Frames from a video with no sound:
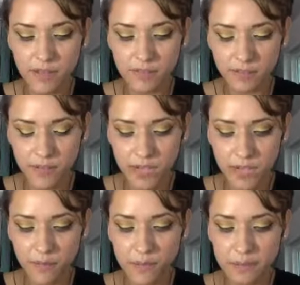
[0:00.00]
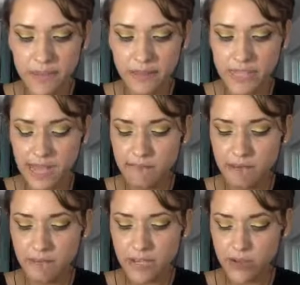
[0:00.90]
love. Repeat this
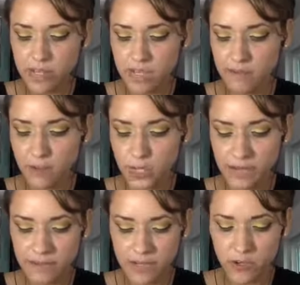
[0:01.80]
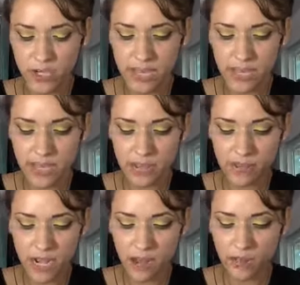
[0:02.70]
affirmation several times each day,
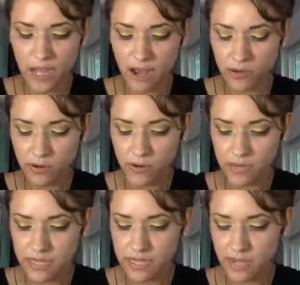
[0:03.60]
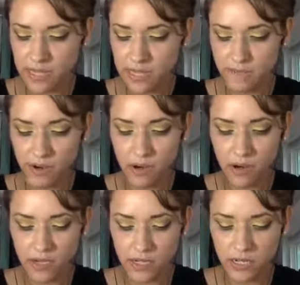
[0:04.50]
either out loud or in the silence of your
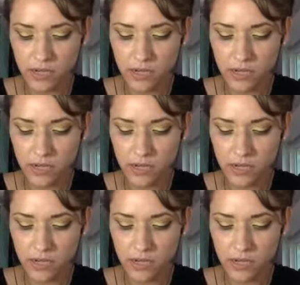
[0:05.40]
heart.